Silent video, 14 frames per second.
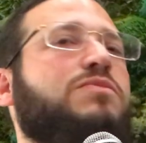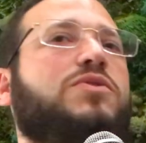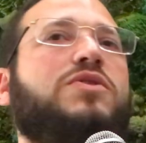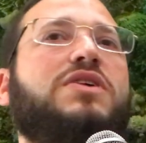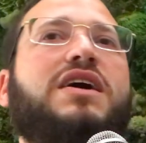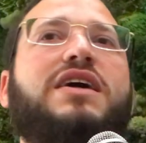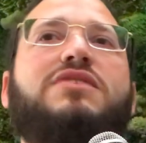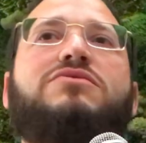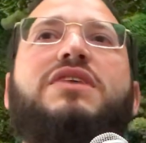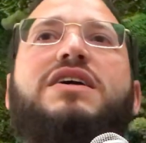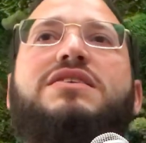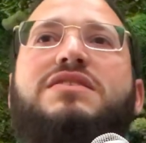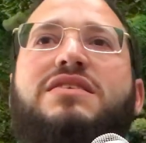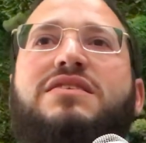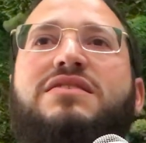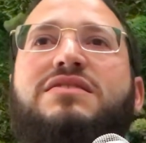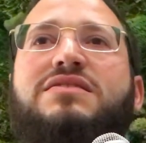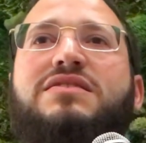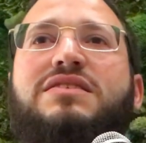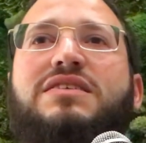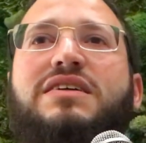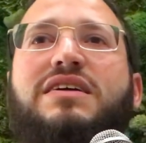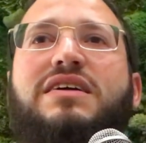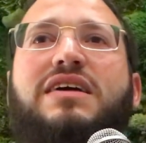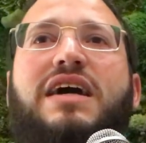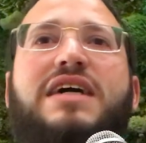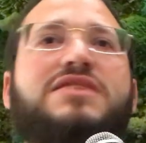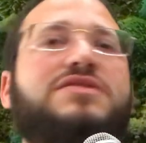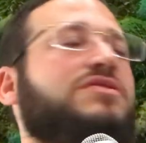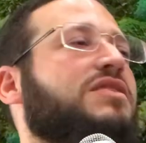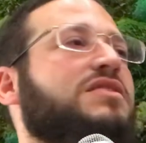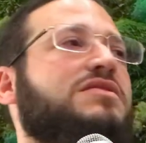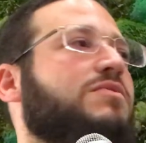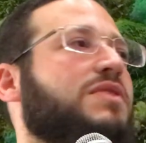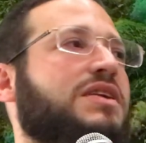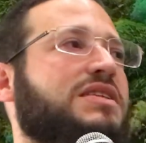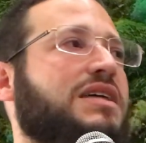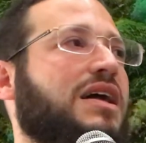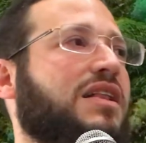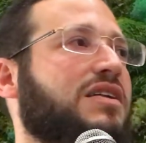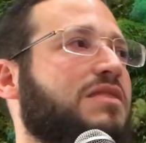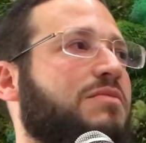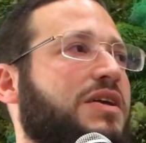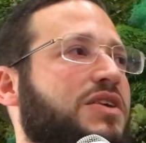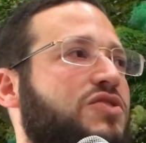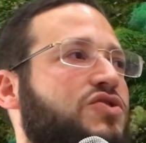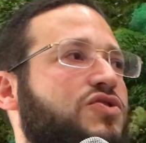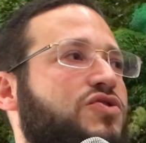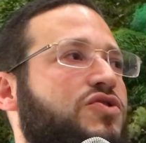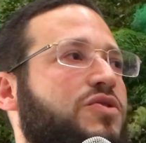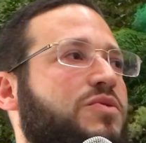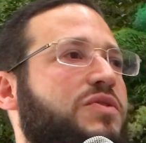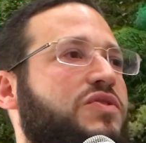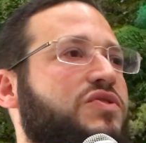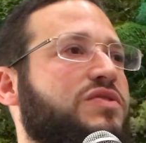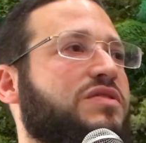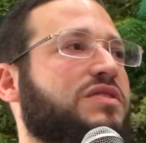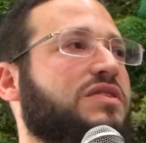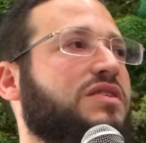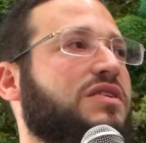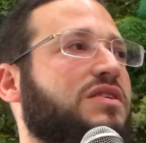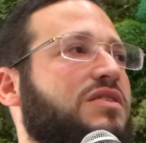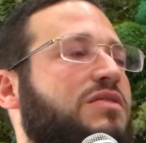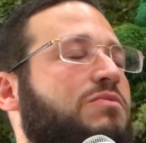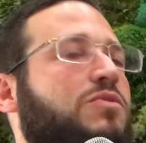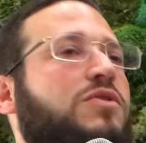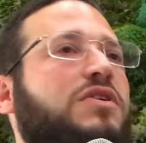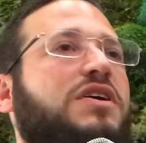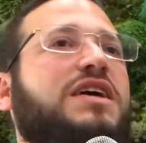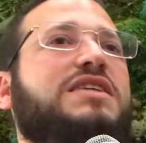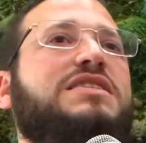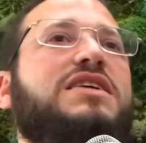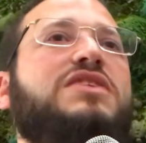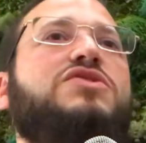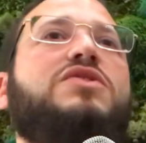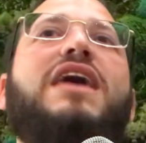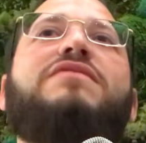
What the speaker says: But she does it because she lets Mordechai raise her. Esther doesn't want to tell anybody she's Jewish.